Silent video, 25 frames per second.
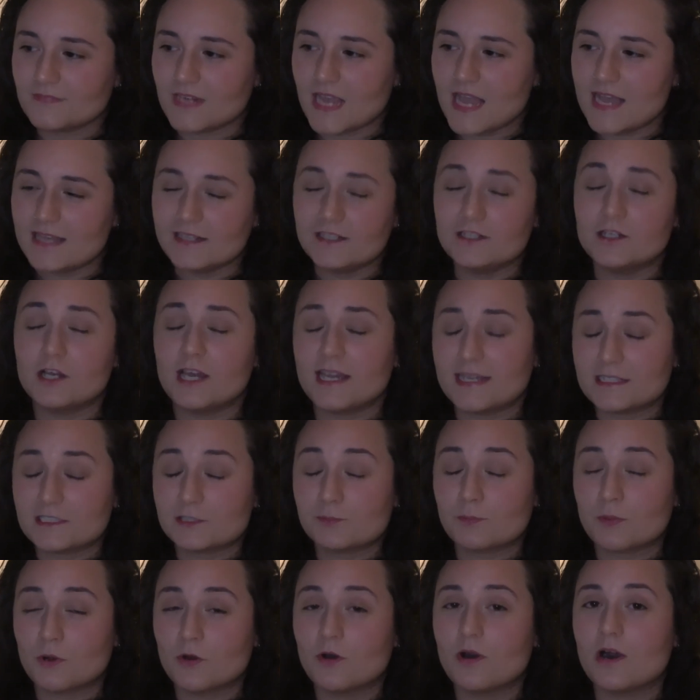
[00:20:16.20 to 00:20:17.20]
and
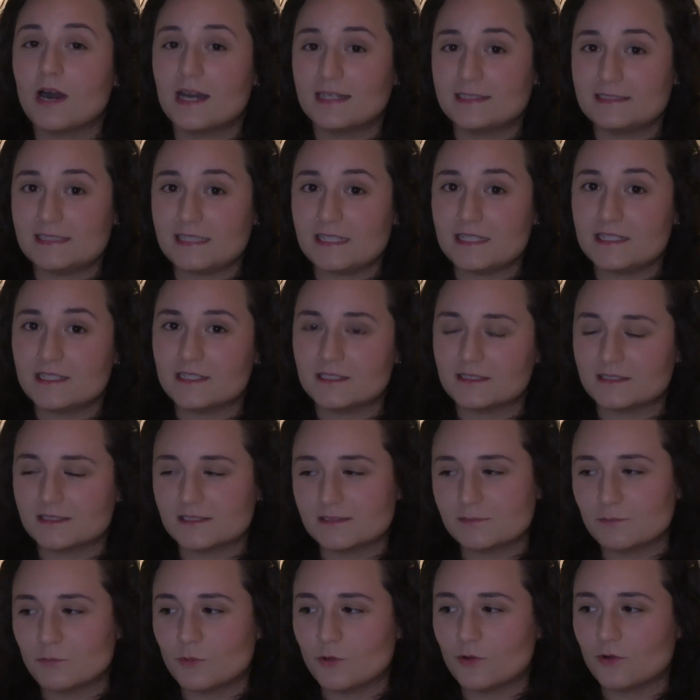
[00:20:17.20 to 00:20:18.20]
explore
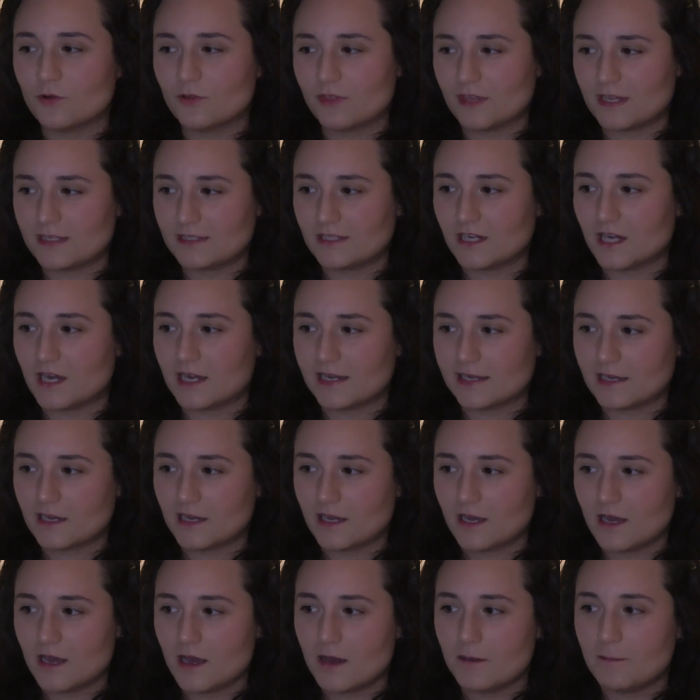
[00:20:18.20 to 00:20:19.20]
ideas more than like
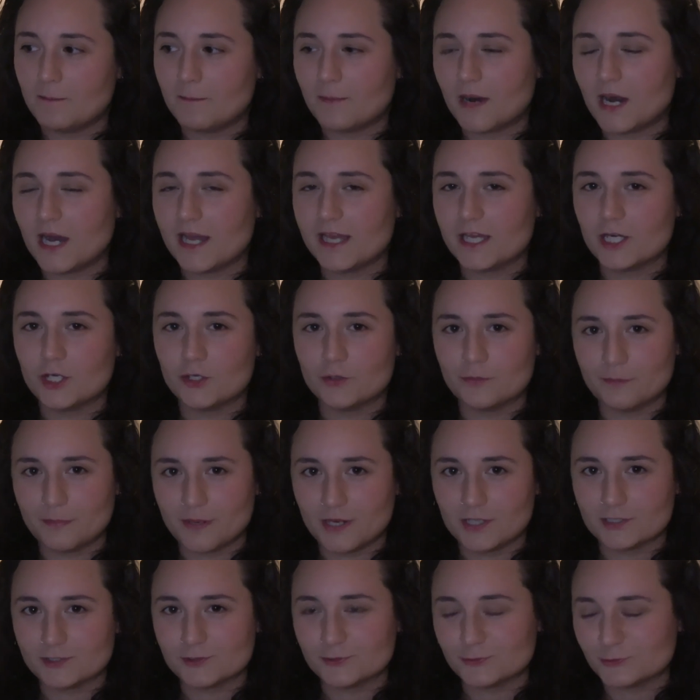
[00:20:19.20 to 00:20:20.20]
my own
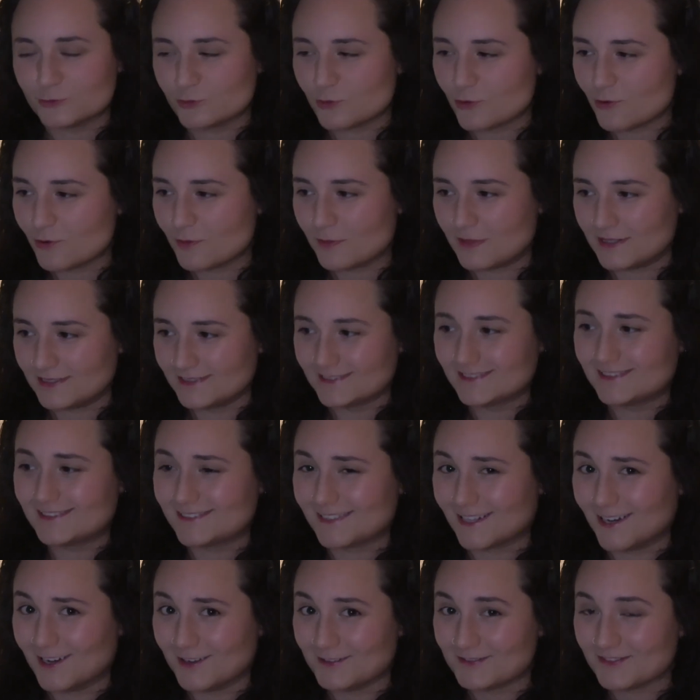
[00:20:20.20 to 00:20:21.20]
personal trauma and
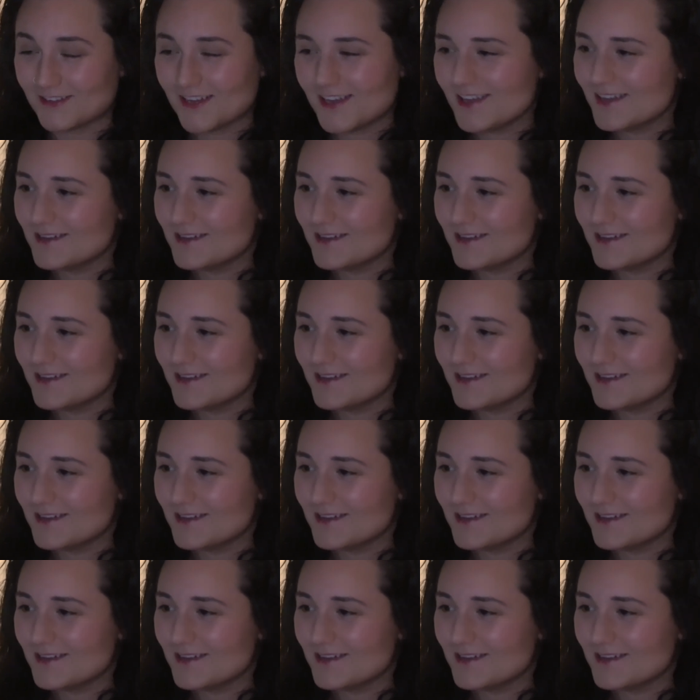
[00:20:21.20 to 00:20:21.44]
stuff.